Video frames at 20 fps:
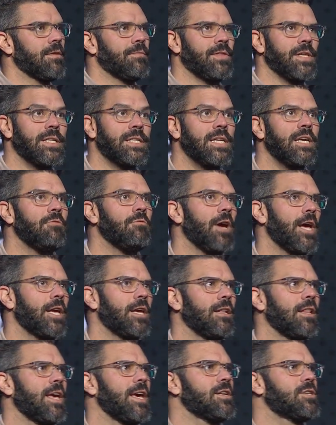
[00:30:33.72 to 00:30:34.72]
of the
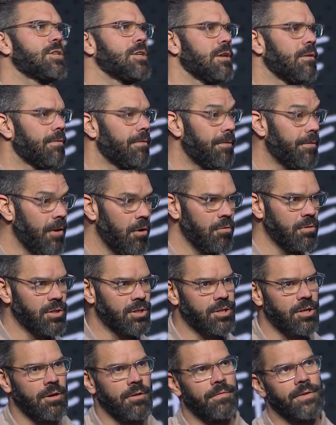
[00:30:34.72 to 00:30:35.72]
deregulation of phone
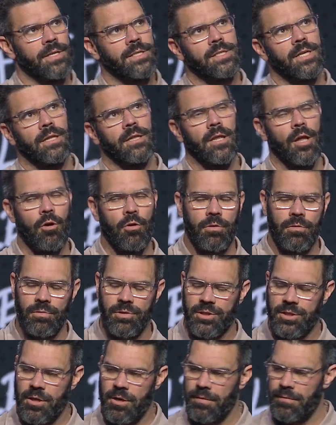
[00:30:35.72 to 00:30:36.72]
service and local
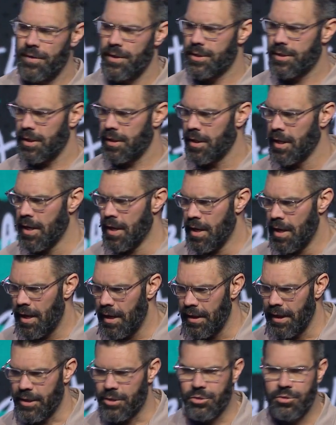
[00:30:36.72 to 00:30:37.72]
service and
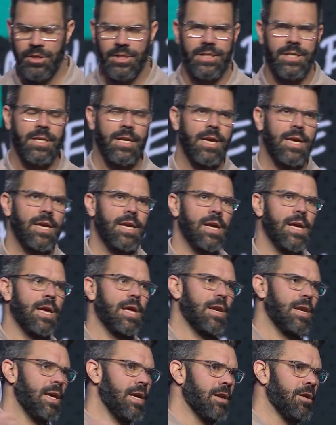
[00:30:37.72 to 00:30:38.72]
electricity
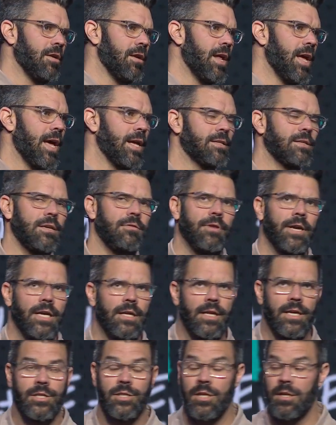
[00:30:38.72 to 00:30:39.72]
and internet
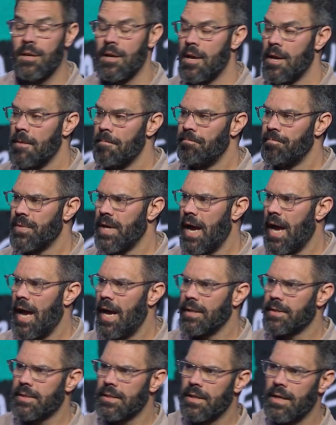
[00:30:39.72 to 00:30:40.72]
deregulation,
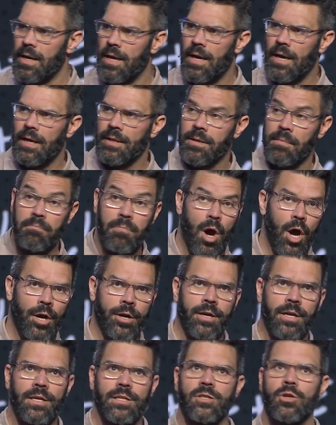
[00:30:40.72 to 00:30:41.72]
that uh, the
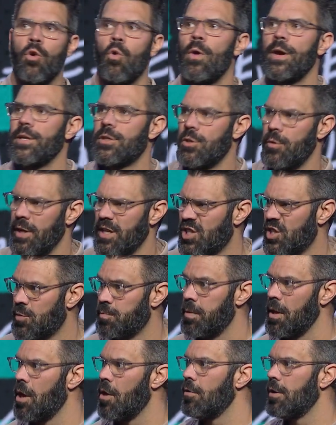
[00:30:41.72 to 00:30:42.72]
market is going to
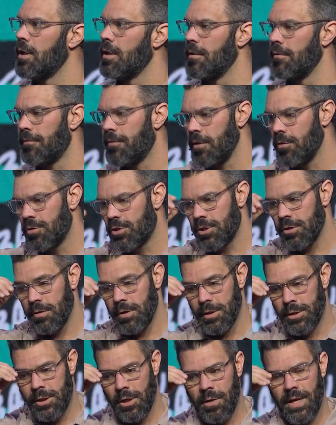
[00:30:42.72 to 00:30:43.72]
explode in the future.
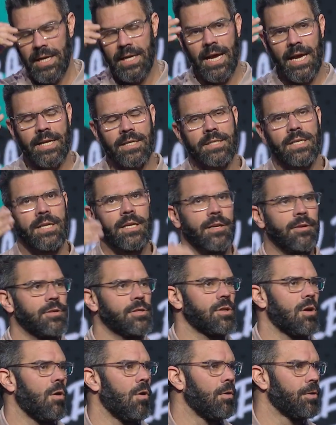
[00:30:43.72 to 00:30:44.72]
And so at 19
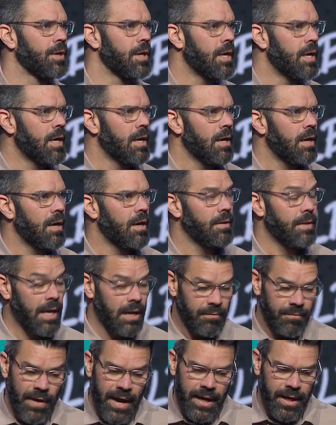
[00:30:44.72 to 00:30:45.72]
years old, uh, they
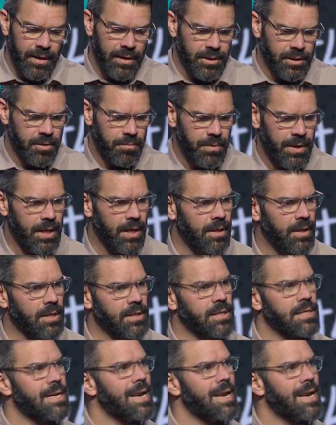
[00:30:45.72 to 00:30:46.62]
invited us to be in this